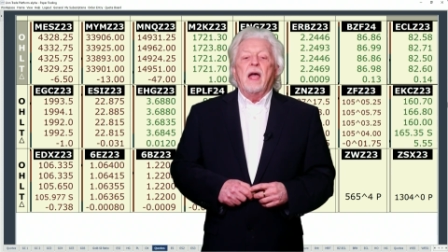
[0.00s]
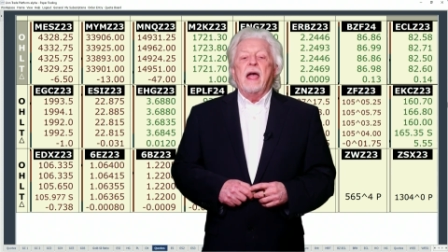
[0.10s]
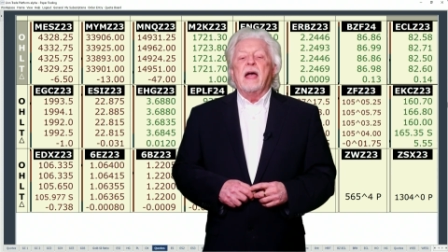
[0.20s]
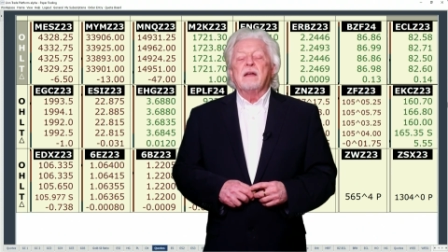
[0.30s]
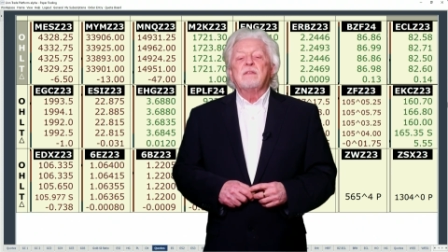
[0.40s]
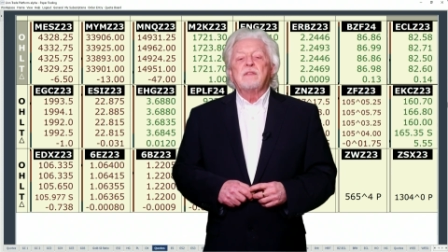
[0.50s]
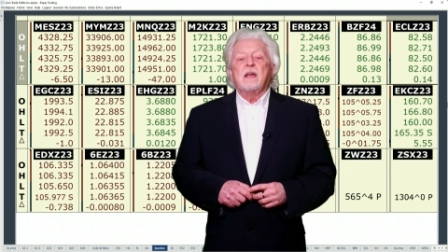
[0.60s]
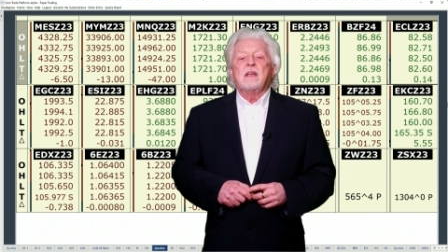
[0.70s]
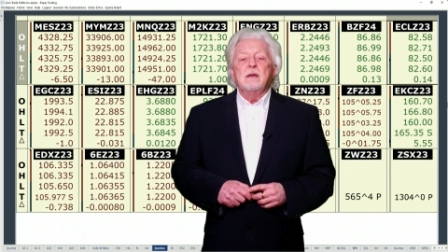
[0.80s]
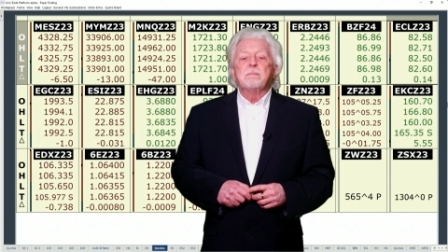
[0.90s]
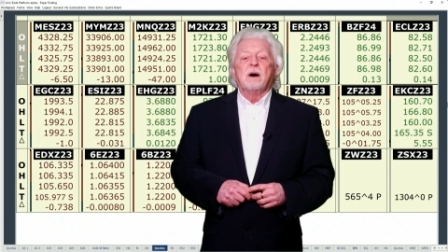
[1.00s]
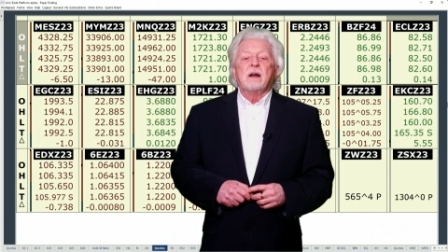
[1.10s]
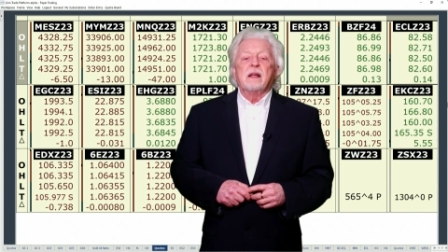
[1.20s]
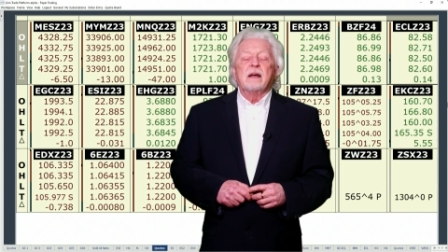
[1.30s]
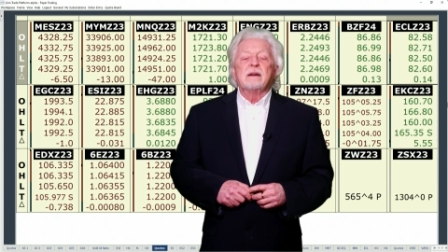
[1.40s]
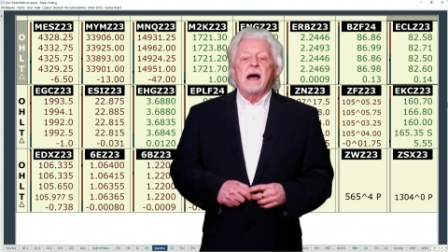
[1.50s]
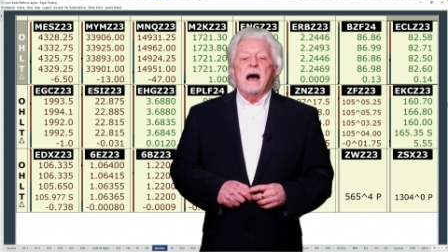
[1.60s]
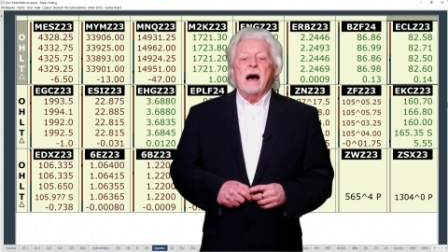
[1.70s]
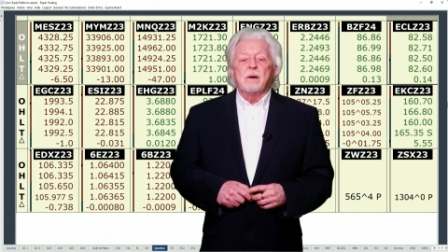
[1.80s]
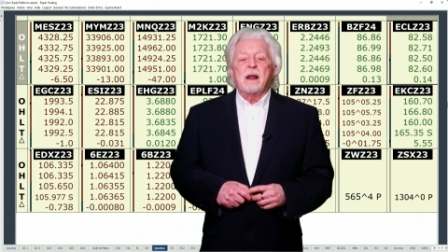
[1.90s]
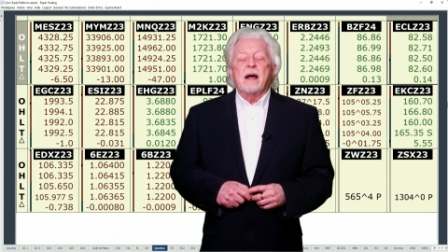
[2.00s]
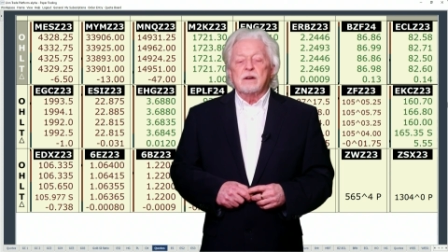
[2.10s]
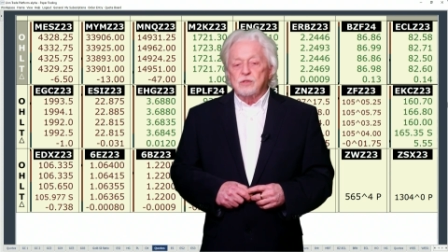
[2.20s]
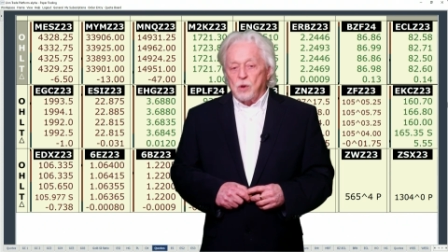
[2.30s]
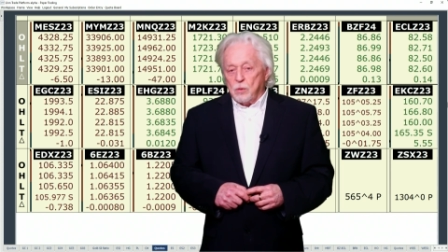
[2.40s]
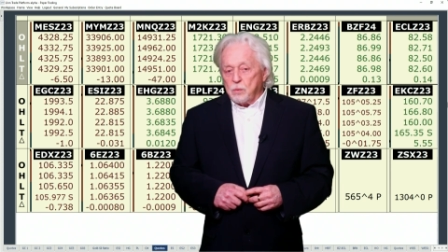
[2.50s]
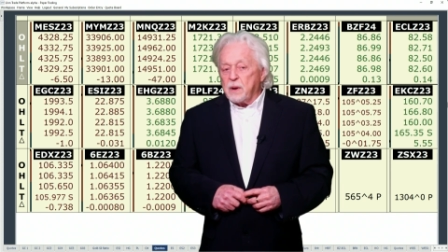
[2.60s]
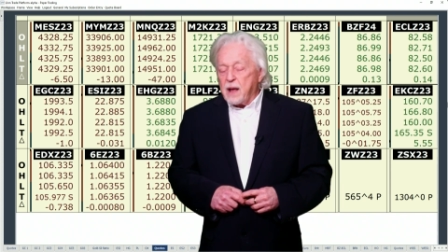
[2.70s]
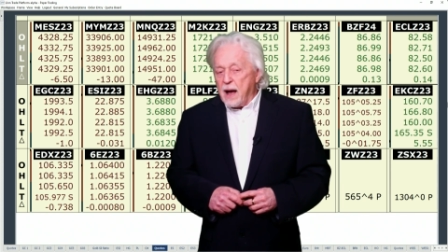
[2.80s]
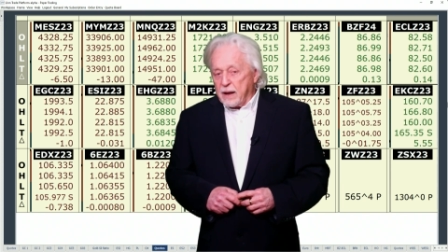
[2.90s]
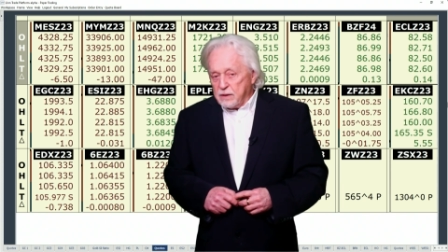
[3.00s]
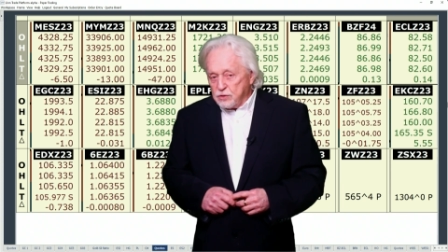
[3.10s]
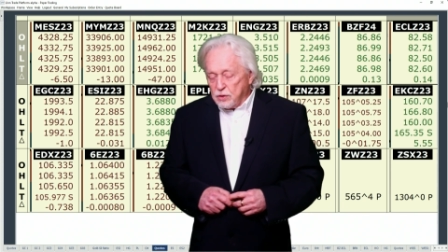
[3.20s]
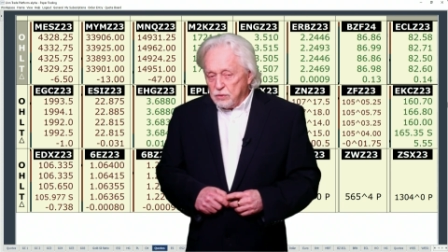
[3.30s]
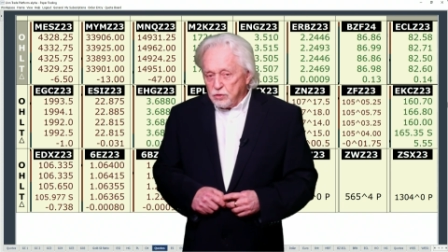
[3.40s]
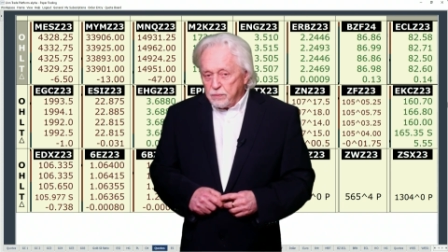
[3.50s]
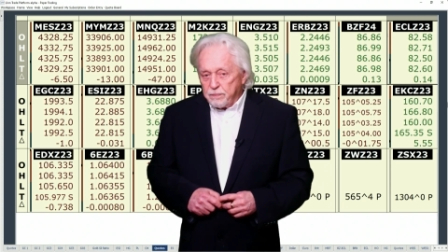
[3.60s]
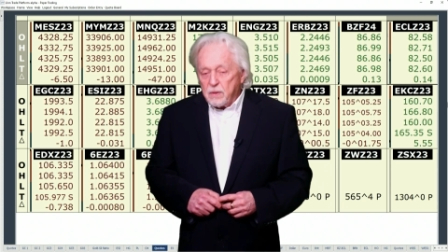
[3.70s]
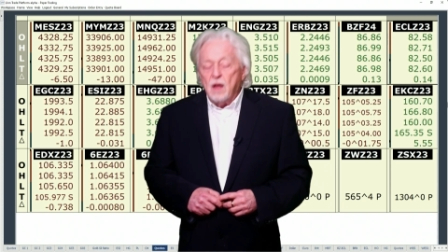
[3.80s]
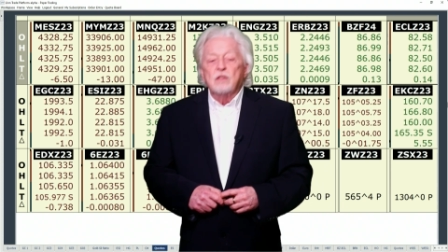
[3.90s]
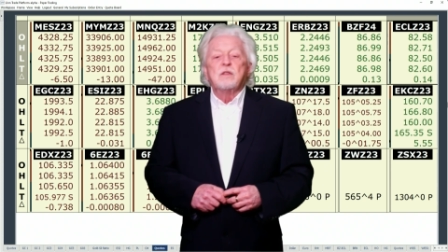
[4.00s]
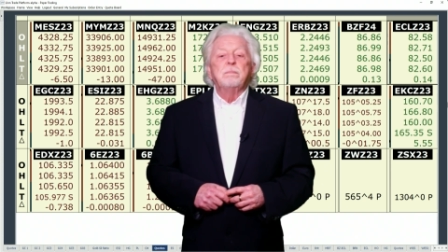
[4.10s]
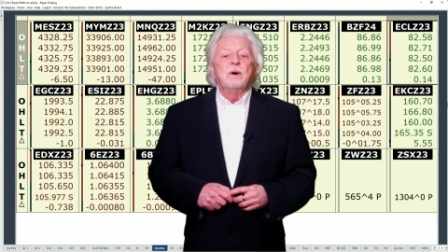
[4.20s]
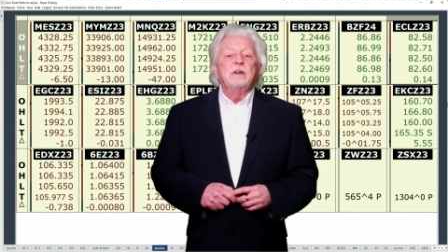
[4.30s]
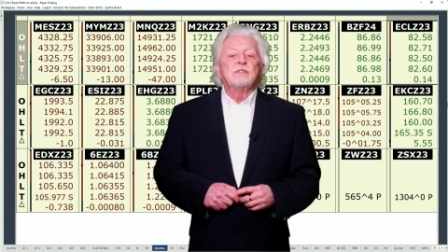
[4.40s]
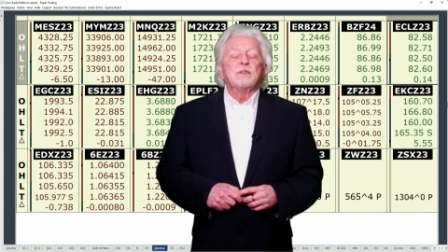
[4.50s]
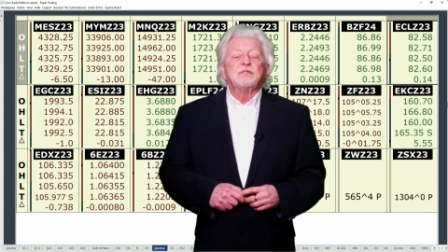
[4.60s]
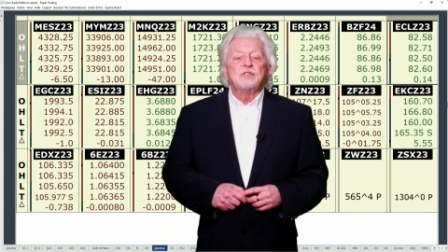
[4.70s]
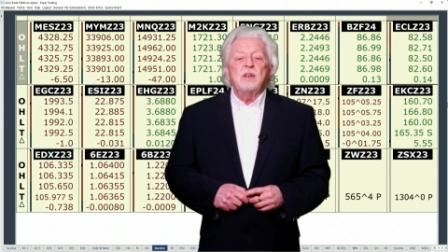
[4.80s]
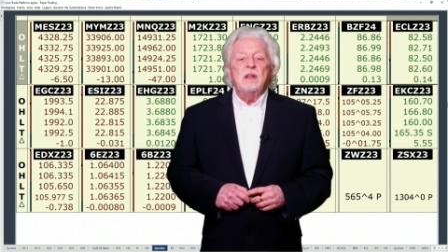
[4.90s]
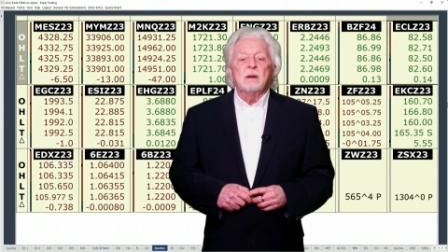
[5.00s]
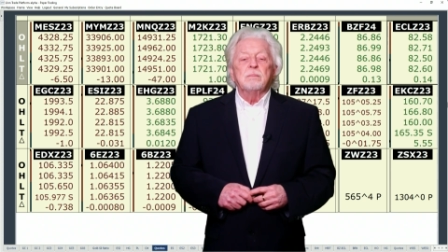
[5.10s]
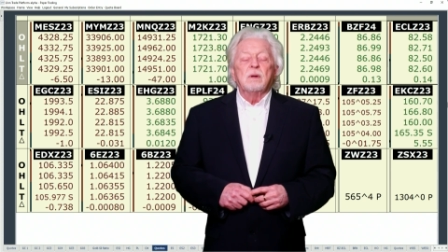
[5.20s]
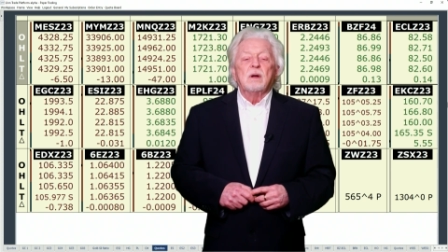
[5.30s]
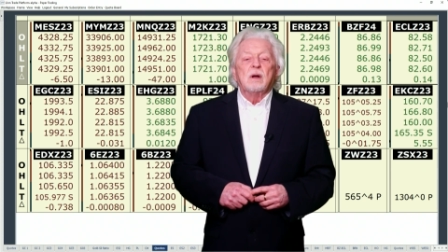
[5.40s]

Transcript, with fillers: And they keep letting it out on his own recognizance. The police have seen him